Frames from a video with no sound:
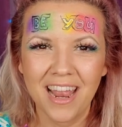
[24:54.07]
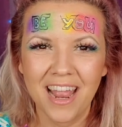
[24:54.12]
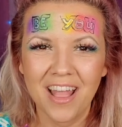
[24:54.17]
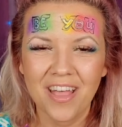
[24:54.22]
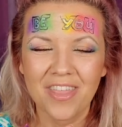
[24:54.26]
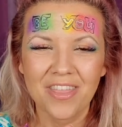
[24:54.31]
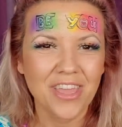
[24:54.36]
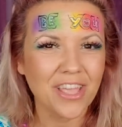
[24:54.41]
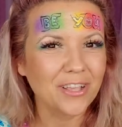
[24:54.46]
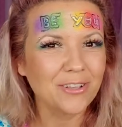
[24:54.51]

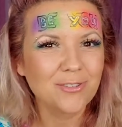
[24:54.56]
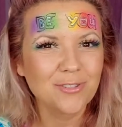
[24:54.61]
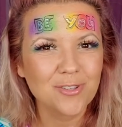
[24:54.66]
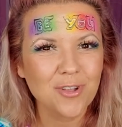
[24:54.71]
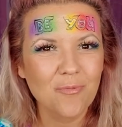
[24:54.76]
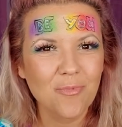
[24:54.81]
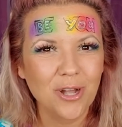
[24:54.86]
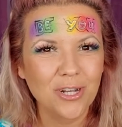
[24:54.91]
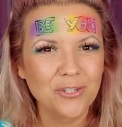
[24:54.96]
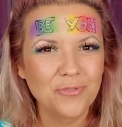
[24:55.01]
Thank you
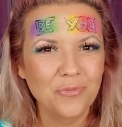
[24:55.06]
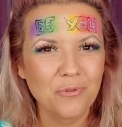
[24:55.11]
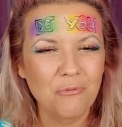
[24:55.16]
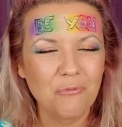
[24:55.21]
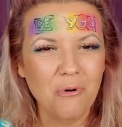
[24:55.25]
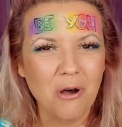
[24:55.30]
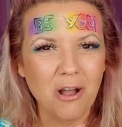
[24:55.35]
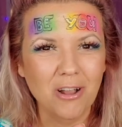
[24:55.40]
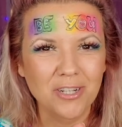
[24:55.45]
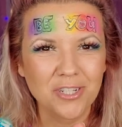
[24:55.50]
so much for
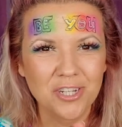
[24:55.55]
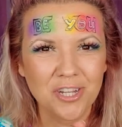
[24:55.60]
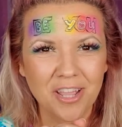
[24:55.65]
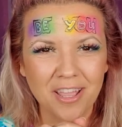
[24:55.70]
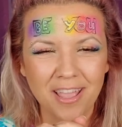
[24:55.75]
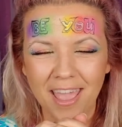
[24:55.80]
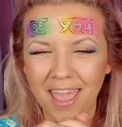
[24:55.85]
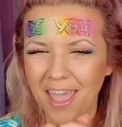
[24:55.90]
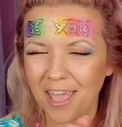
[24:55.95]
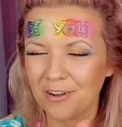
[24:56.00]

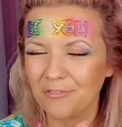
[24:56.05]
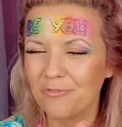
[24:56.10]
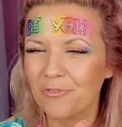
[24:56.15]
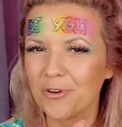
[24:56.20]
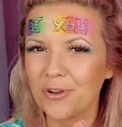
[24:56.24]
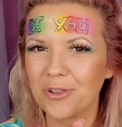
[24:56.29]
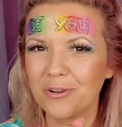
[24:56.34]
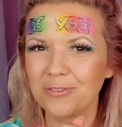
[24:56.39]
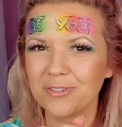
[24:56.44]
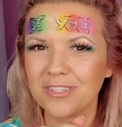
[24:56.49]
watching and
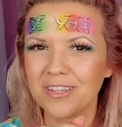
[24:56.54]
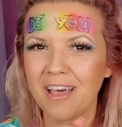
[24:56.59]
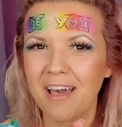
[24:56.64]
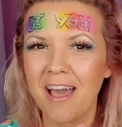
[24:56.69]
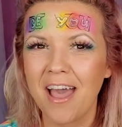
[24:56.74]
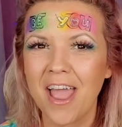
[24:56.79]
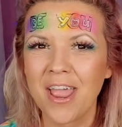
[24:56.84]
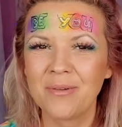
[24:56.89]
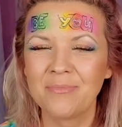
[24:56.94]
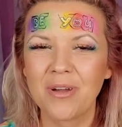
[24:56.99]
for your
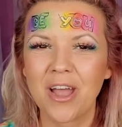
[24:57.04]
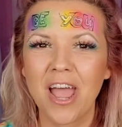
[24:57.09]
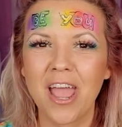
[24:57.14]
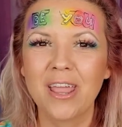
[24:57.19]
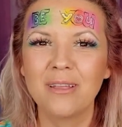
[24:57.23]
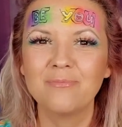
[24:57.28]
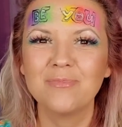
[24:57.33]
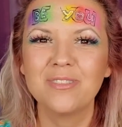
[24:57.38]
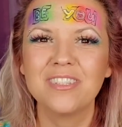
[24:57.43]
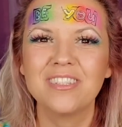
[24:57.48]
time.
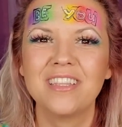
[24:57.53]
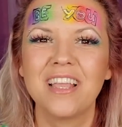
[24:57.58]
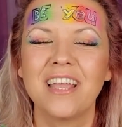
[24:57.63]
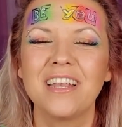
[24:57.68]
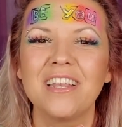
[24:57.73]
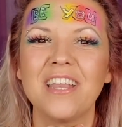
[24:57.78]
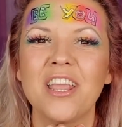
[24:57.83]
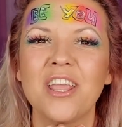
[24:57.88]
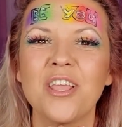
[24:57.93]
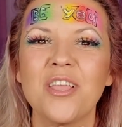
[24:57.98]
I'm
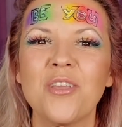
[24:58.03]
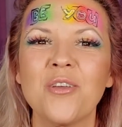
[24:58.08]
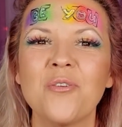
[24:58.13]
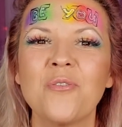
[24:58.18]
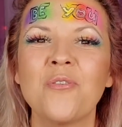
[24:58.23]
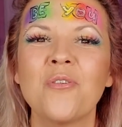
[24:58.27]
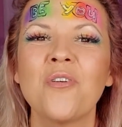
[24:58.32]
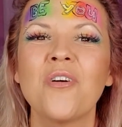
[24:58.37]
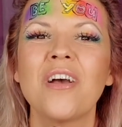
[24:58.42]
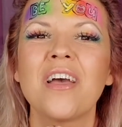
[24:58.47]
sending
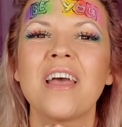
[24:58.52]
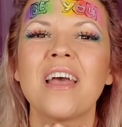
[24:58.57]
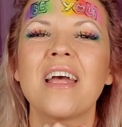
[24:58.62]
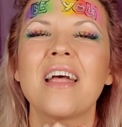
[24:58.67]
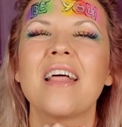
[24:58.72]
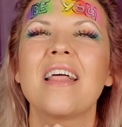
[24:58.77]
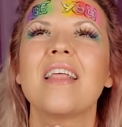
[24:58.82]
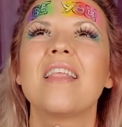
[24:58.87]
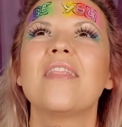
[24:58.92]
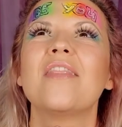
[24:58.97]
you
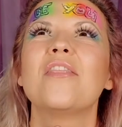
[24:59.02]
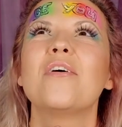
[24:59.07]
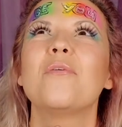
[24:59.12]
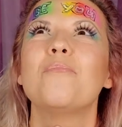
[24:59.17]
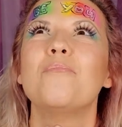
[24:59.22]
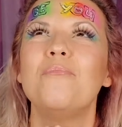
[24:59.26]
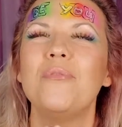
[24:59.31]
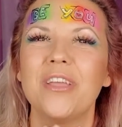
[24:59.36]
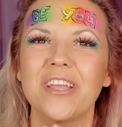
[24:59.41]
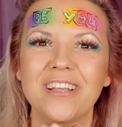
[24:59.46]
the
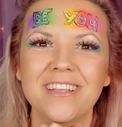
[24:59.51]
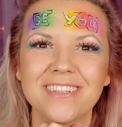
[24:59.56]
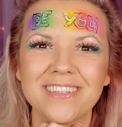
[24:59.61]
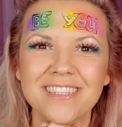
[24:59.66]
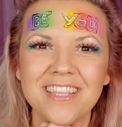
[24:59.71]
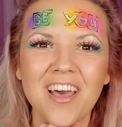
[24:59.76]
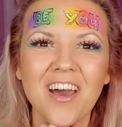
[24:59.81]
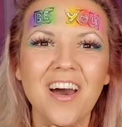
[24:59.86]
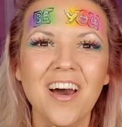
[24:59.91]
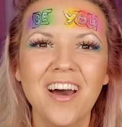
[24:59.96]
biggest
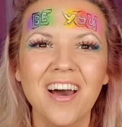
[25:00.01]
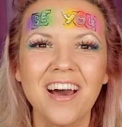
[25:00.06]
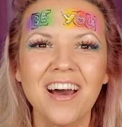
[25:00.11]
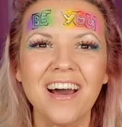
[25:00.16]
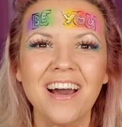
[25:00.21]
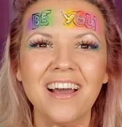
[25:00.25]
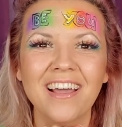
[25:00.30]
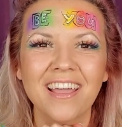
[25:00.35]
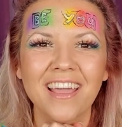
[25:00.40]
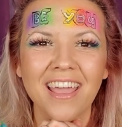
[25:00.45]

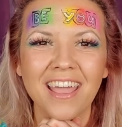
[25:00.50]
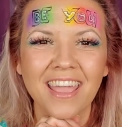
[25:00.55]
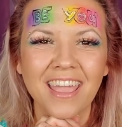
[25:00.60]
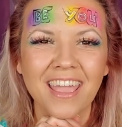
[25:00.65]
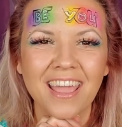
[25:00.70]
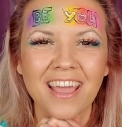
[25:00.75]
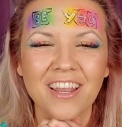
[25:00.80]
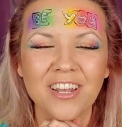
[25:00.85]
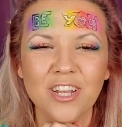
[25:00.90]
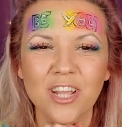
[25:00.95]
hug
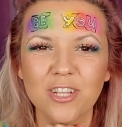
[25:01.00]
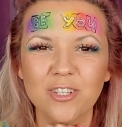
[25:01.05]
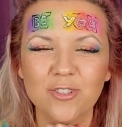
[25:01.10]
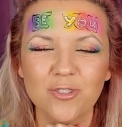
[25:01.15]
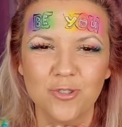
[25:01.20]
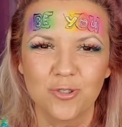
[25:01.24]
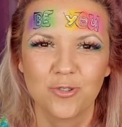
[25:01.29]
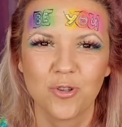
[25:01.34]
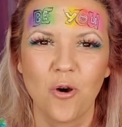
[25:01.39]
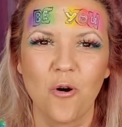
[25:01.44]
and
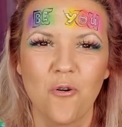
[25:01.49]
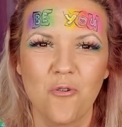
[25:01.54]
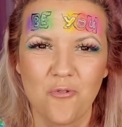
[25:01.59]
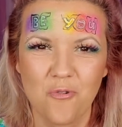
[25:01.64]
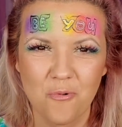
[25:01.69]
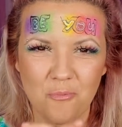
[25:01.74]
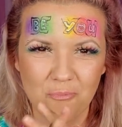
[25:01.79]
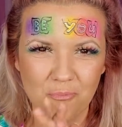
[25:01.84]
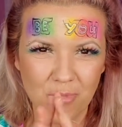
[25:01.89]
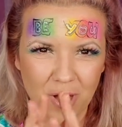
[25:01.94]

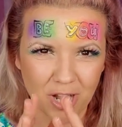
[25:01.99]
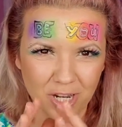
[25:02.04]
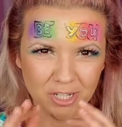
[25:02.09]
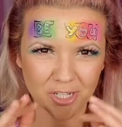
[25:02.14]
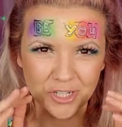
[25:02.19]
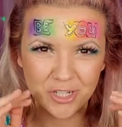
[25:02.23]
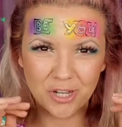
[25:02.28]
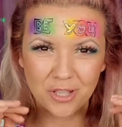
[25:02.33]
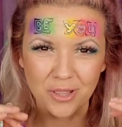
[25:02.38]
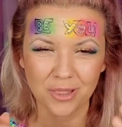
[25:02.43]
so
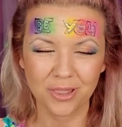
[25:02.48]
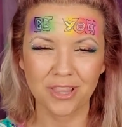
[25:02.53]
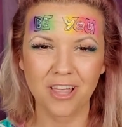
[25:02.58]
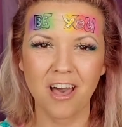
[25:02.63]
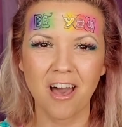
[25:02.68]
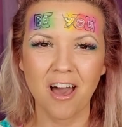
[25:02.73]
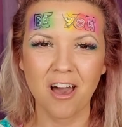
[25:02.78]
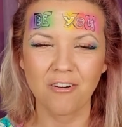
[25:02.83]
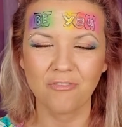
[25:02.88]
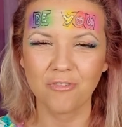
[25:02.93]
much
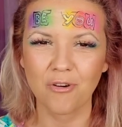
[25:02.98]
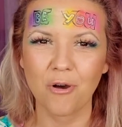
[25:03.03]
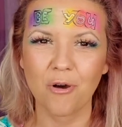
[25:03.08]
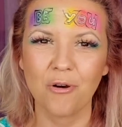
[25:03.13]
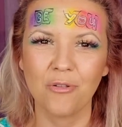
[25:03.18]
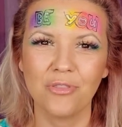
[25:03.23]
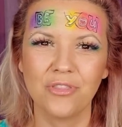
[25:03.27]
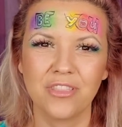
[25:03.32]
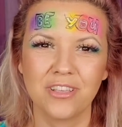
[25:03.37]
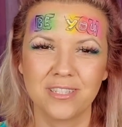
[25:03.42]
love
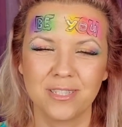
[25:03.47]
on this